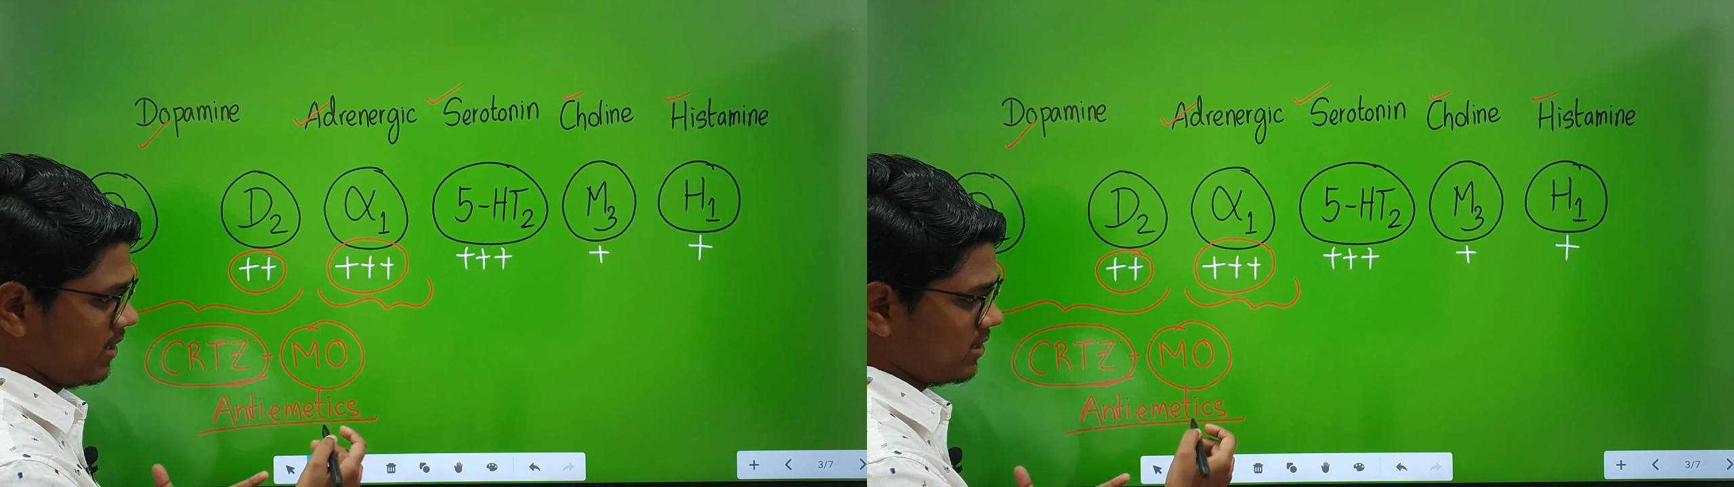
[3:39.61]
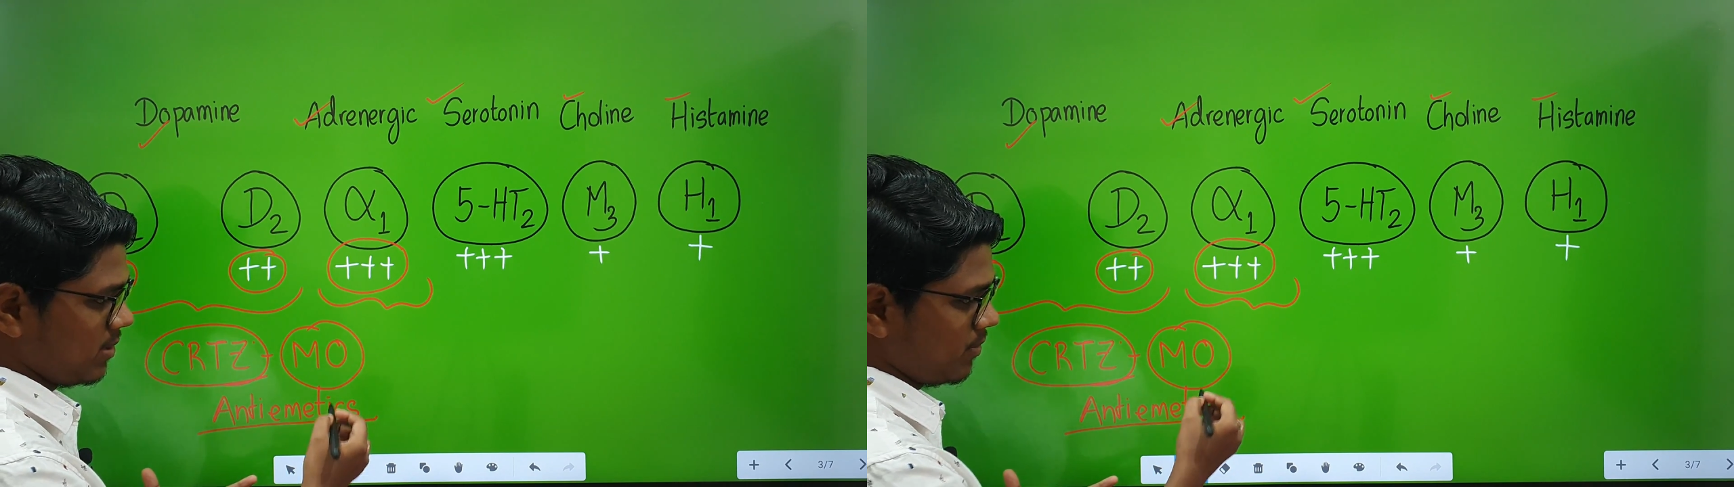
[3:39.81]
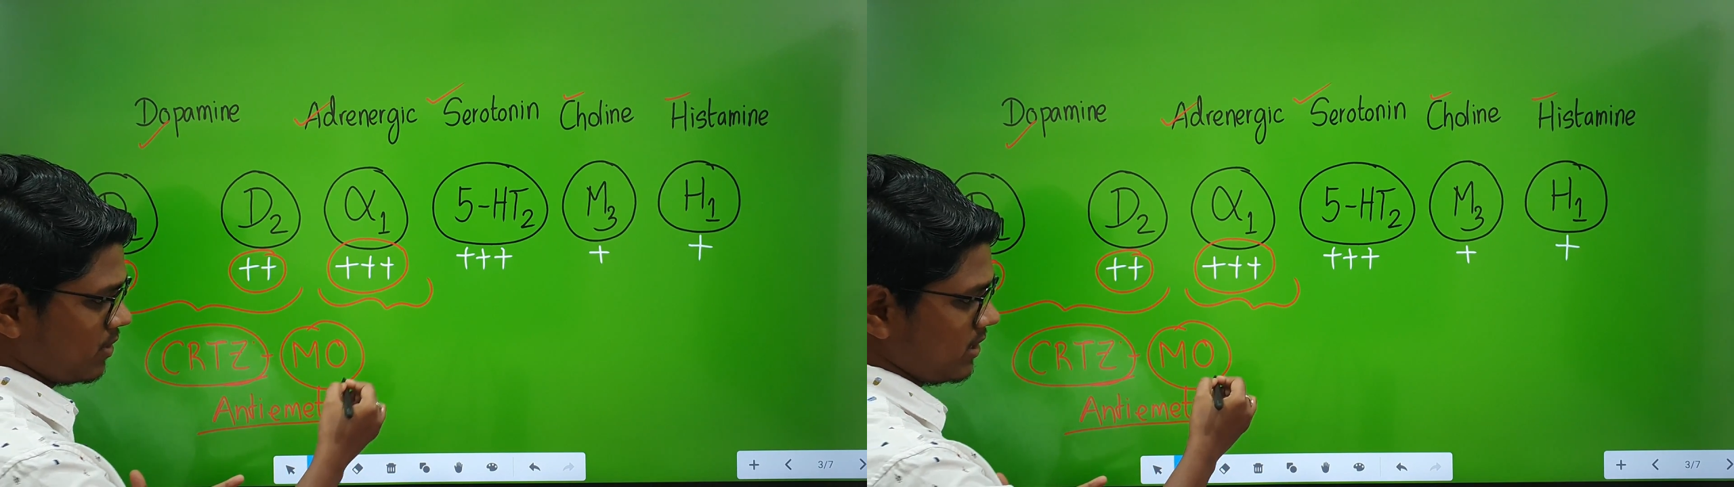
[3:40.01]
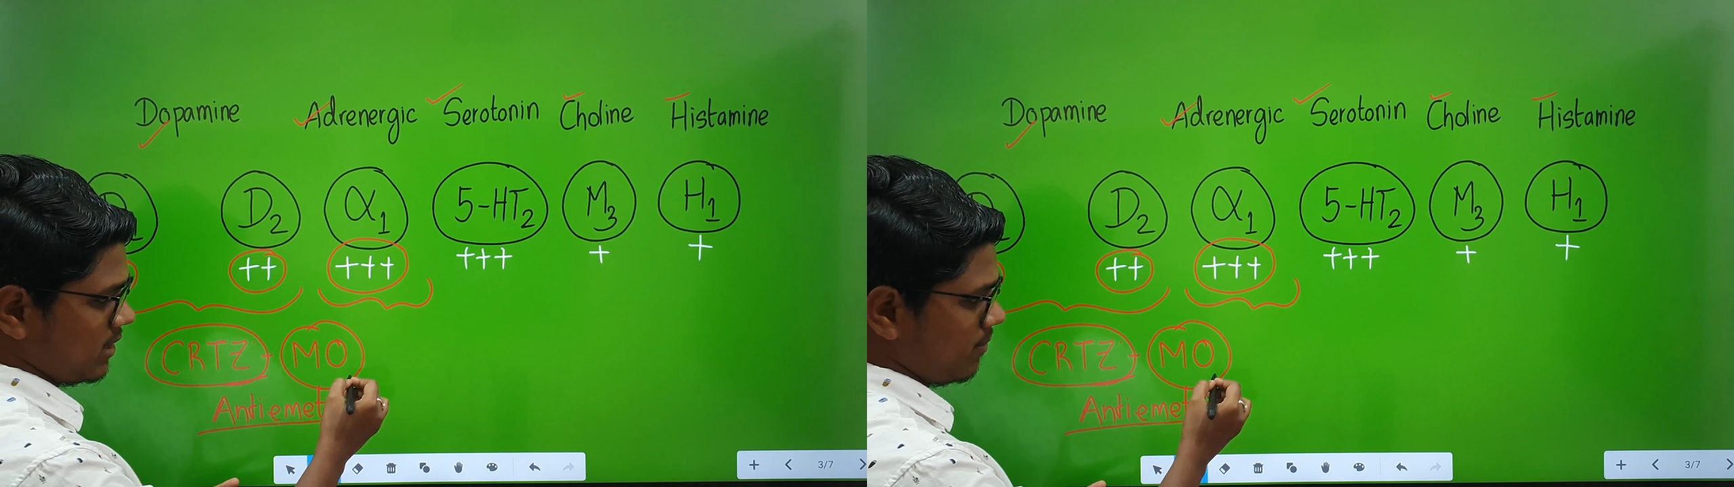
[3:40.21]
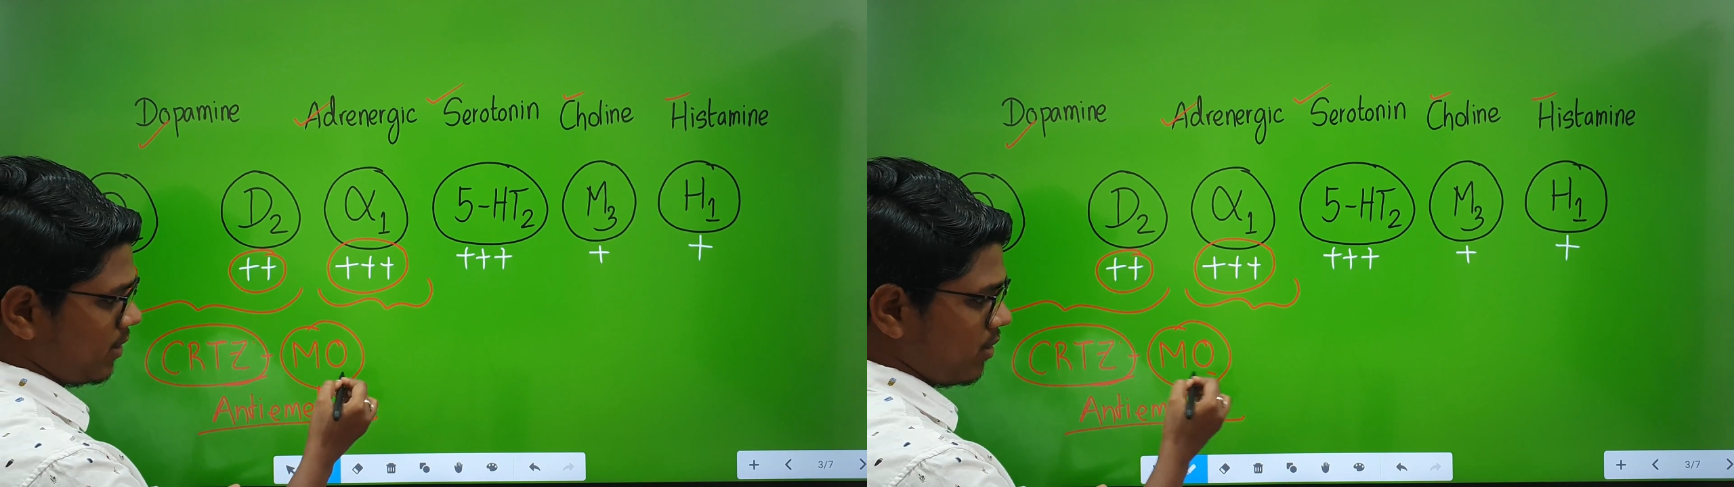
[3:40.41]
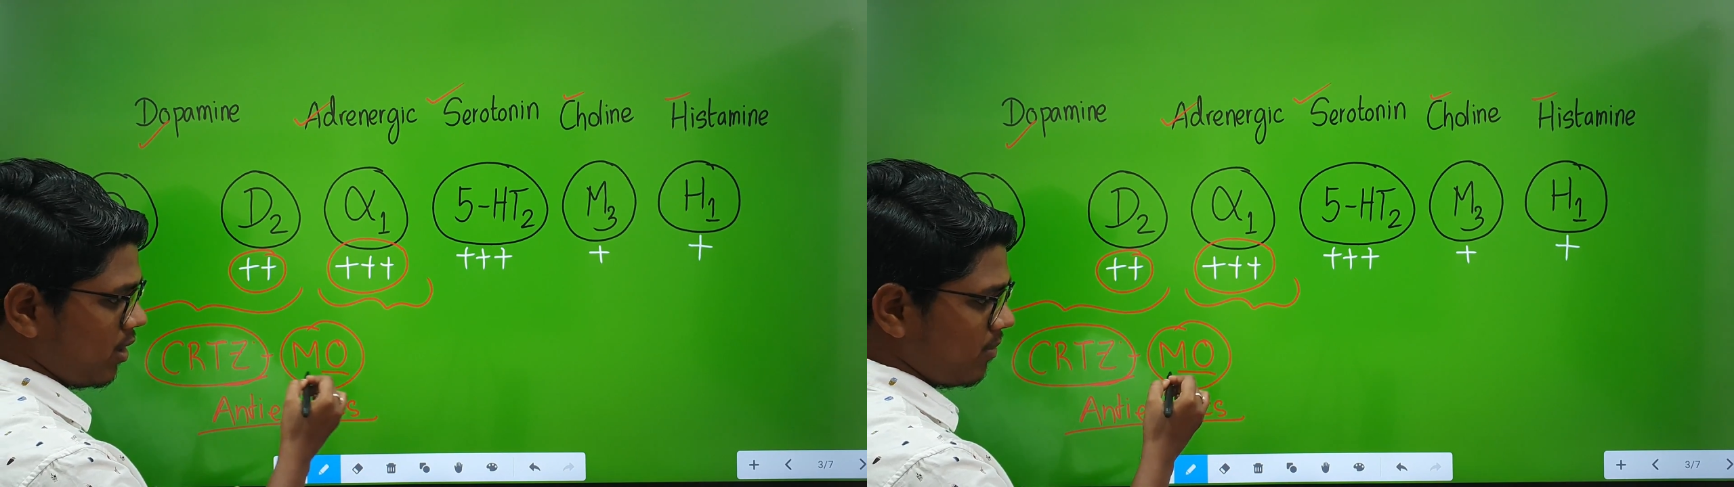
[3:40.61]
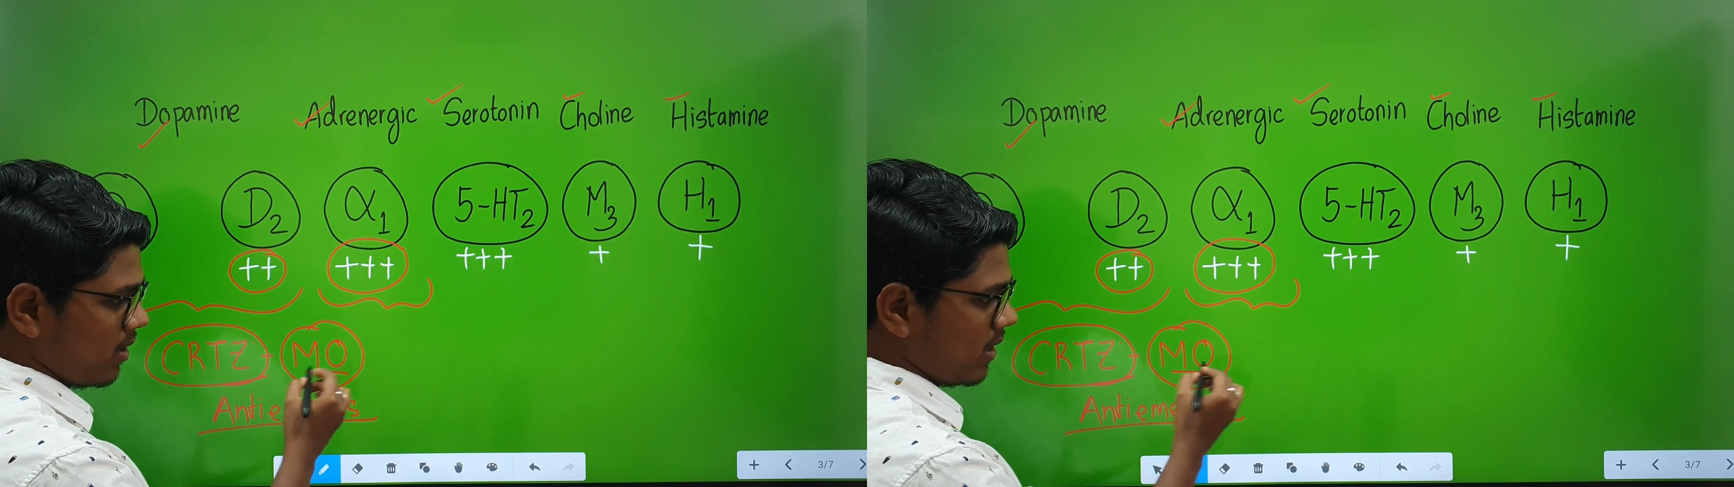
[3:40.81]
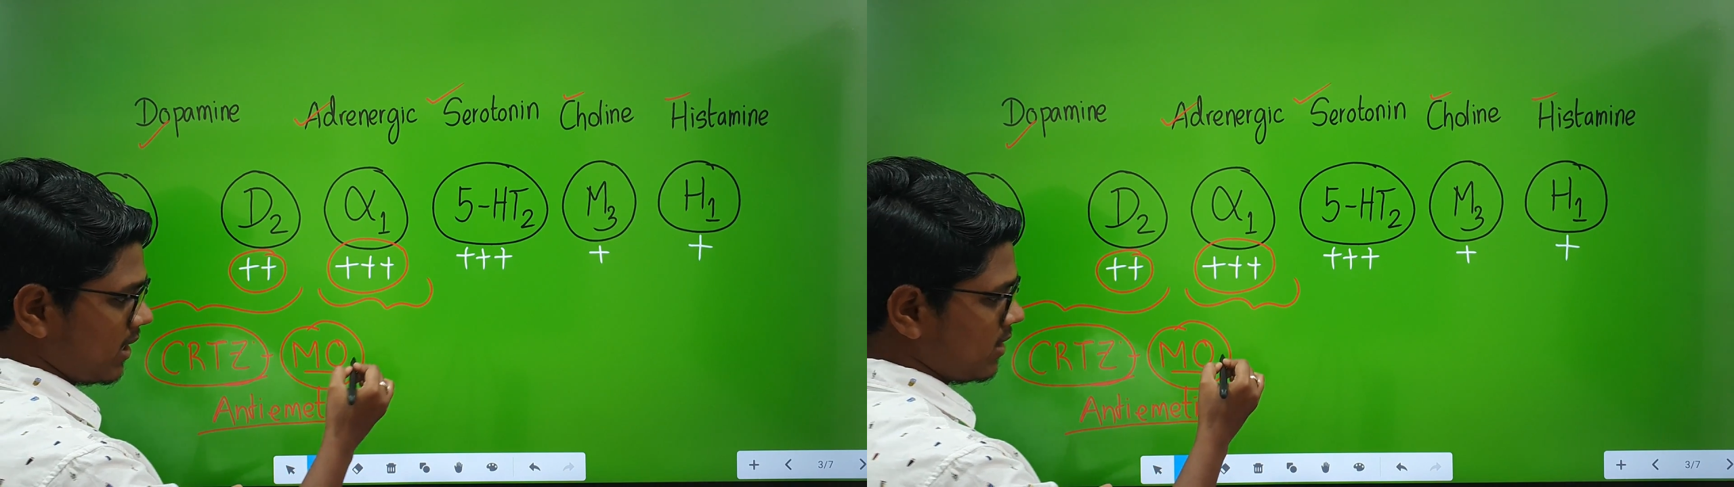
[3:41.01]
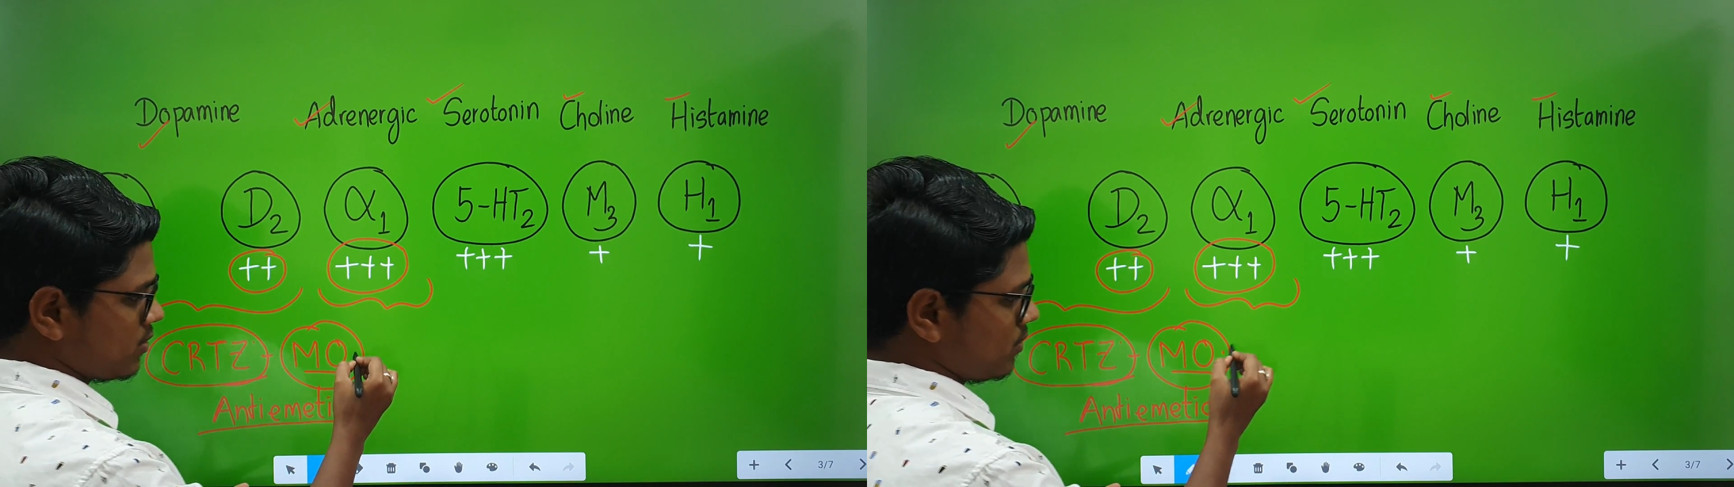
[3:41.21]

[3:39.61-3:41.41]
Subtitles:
receptors in medulla oblongata,